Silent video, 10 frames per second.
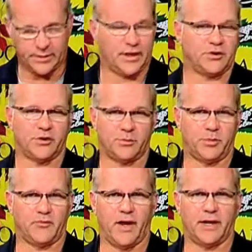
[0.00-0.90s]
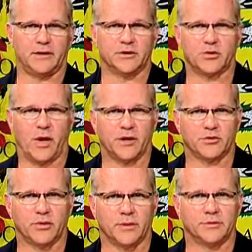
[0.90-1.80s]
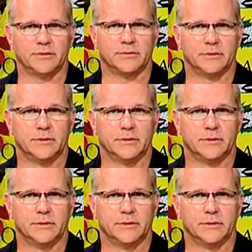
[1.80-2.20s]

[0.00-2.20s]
they should have provided the transcripts